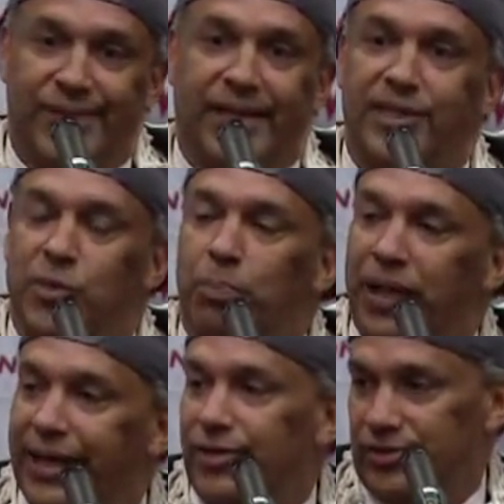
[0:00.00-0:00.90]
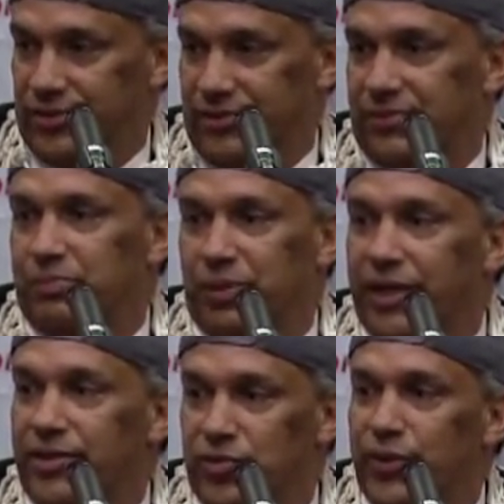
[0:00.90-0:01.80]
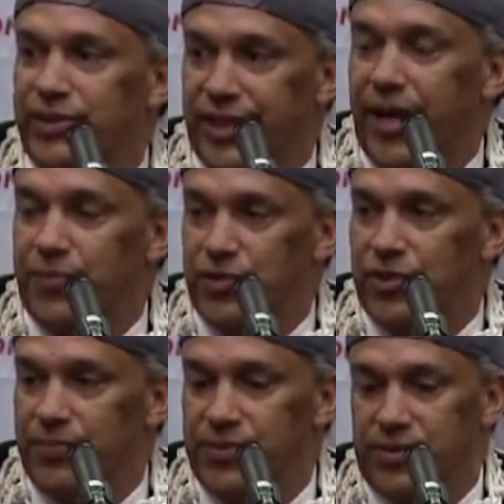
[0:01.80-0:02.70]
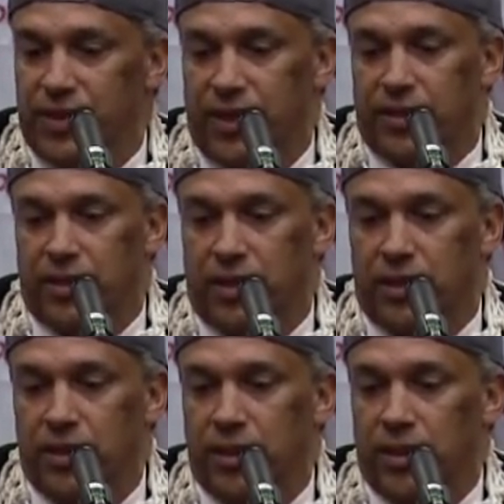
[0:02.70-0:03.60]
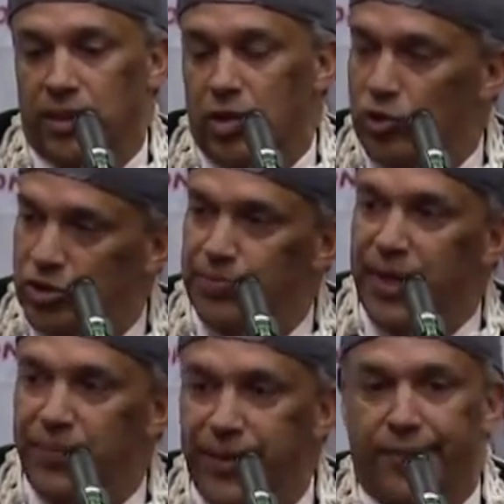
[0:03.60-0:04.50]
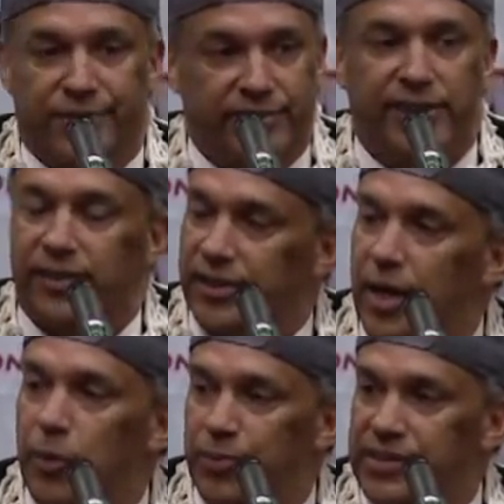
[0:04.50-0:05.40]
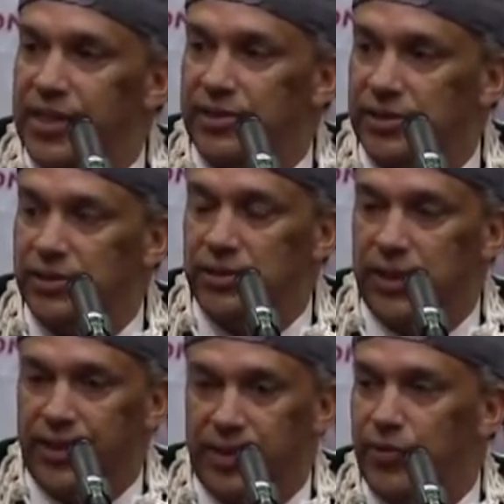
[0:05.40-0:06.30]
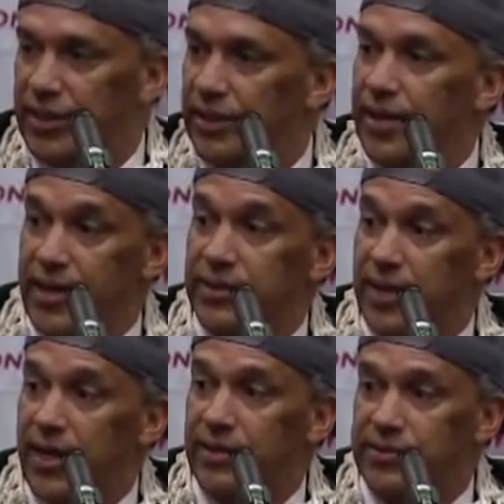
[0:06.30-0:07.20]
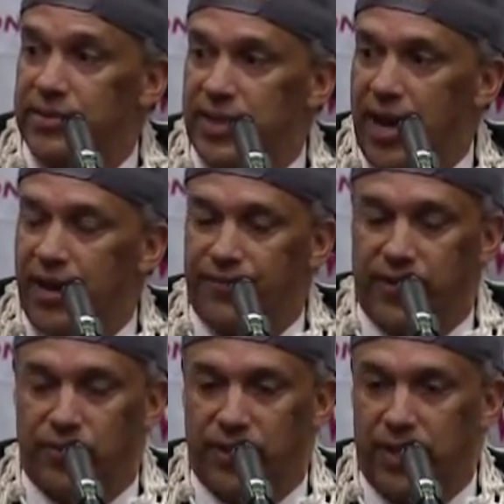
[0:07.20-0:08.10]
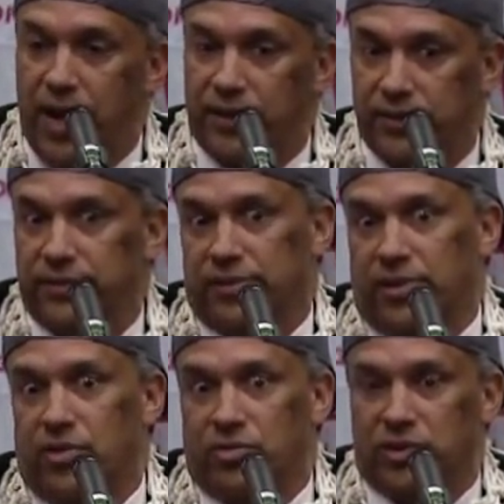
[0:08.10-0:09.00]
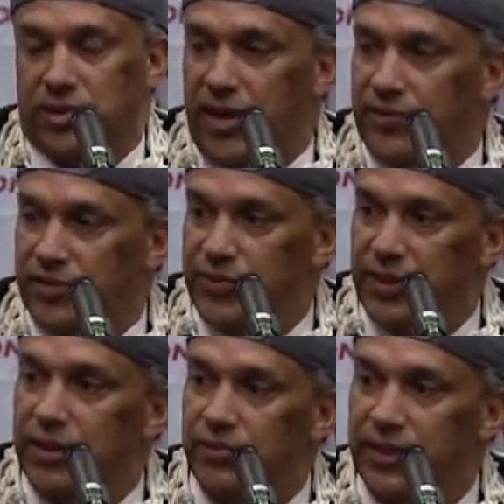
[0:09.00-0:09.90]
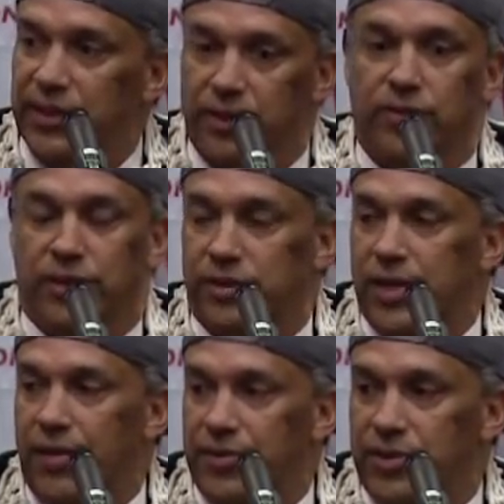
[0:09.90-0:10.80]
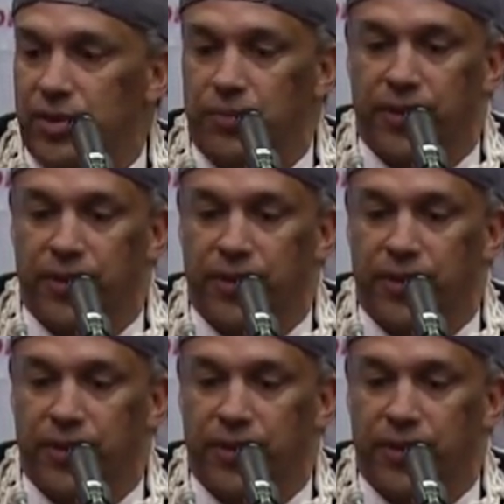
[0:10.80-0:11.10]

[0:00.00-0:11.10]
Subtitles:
Need some players. Players win championships. And coaches may be able to steal a couple possessions, and I think we did that tonight as a staff. I don't want to knock our coaching staff because we did it. We did do a good job this year.